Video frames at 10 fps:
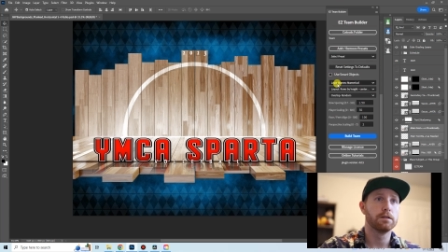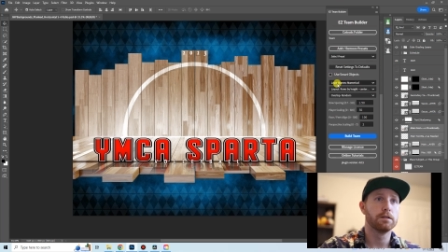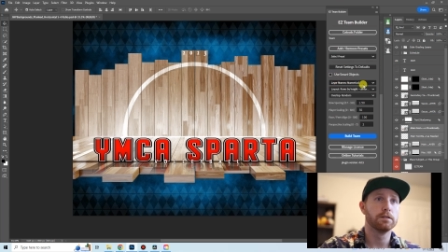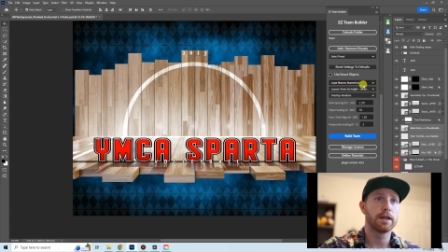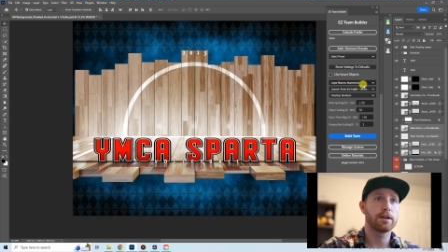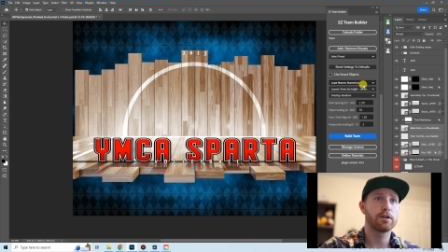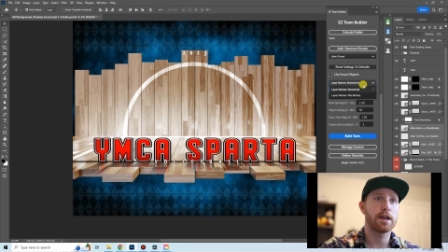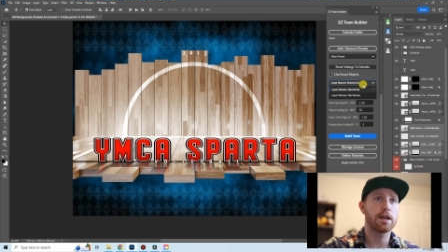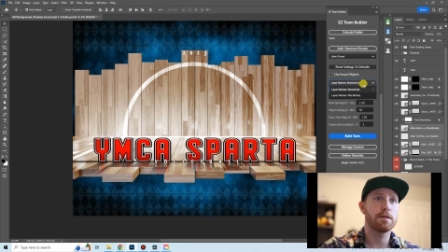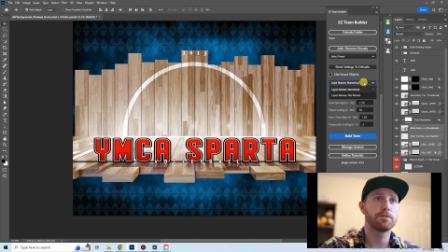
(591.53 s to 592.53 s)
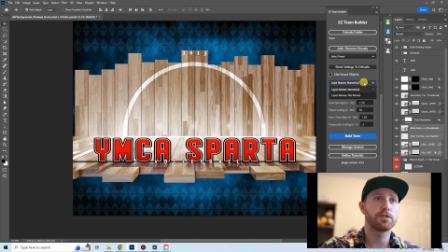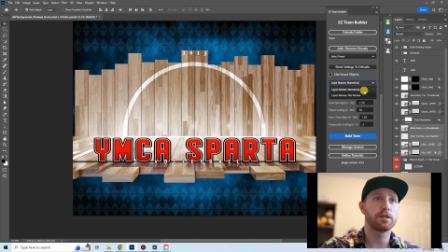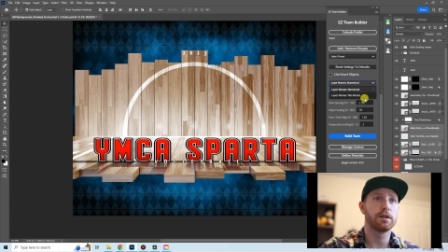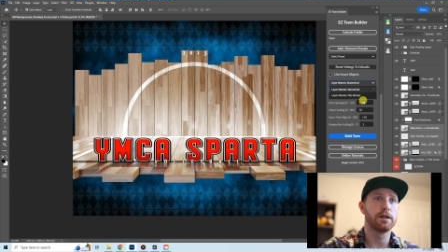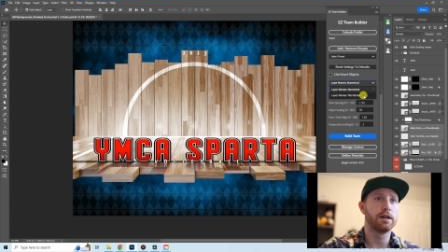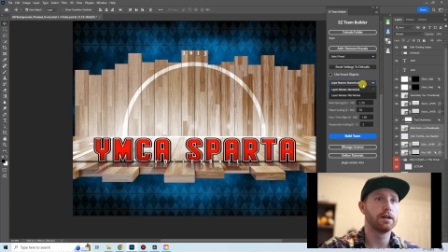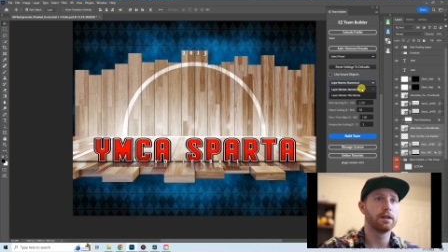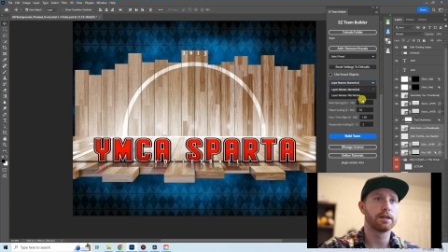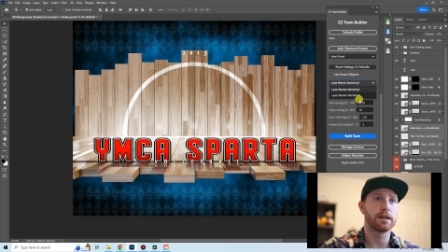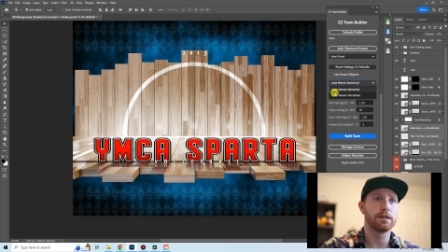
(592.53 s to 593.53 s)
Layer names.
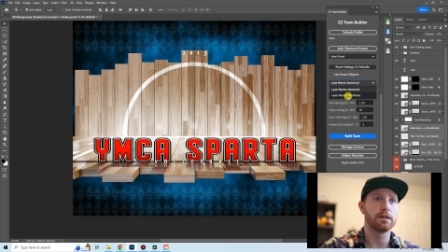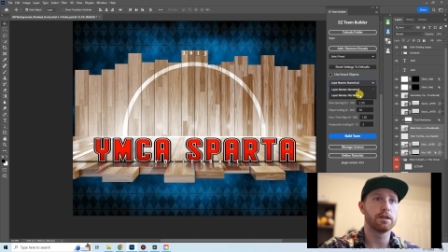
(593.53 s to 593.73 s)
again,